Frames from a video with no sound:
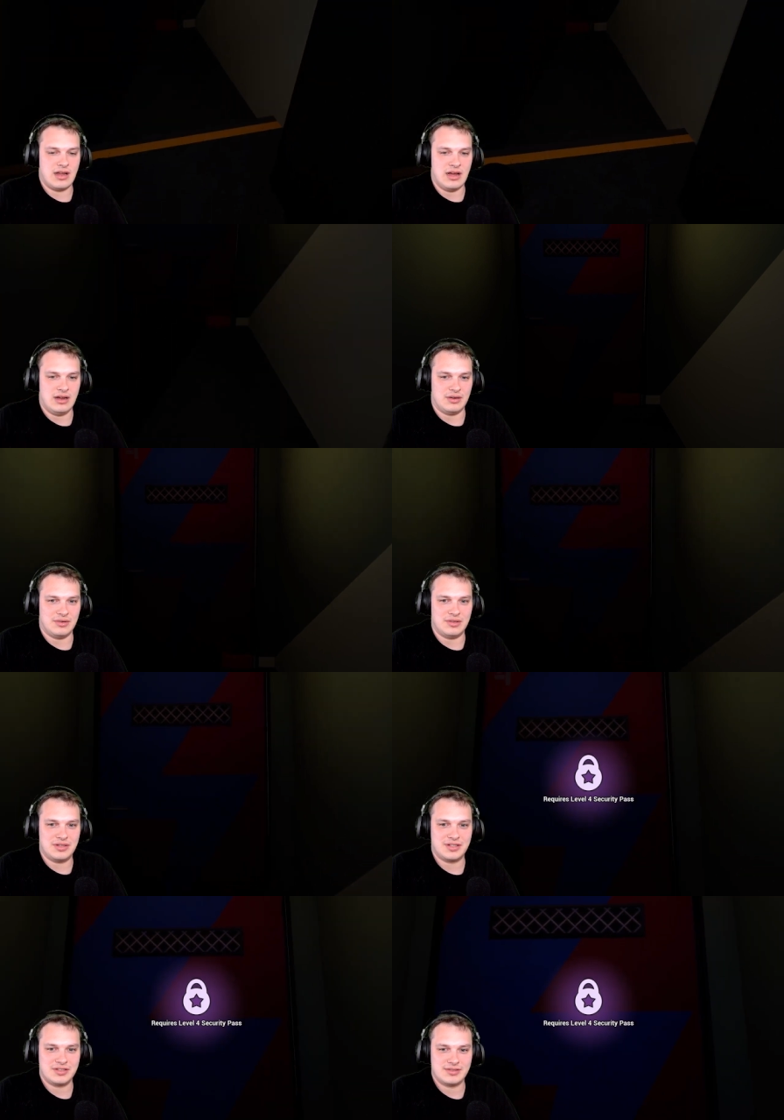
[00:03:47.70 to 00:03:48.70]
Oh.
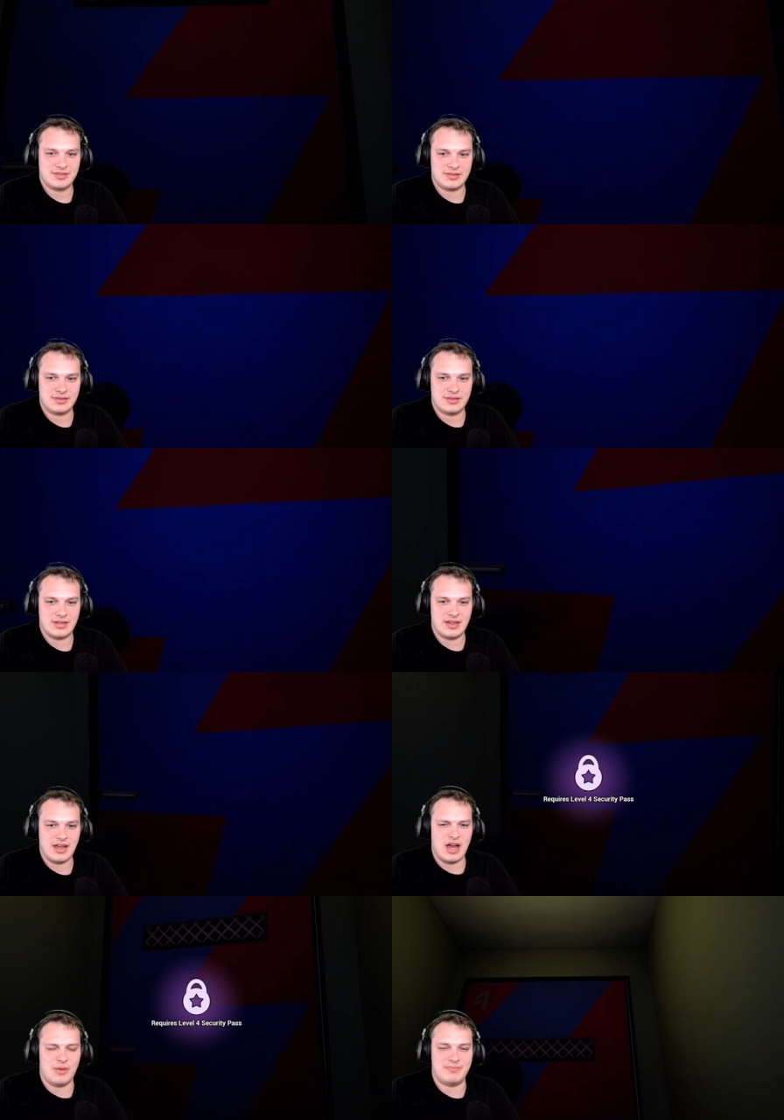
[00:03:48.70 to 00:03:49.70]
What the oh,
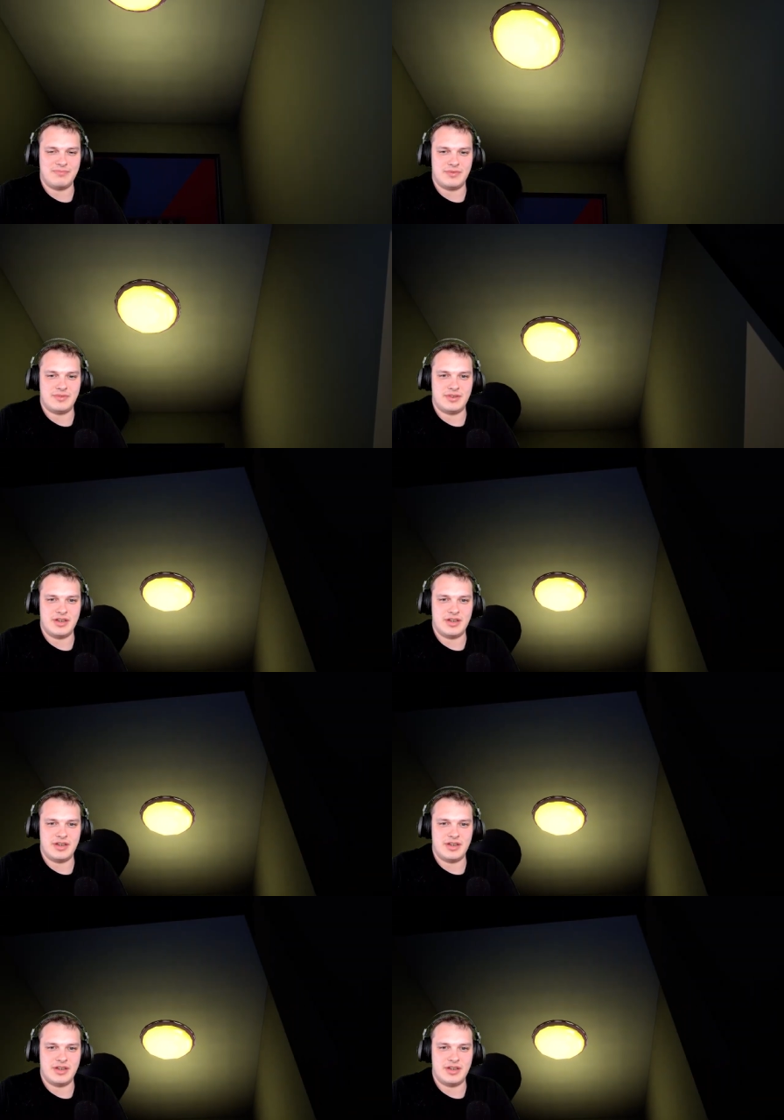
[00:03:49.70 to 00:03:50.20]
fuck is happening?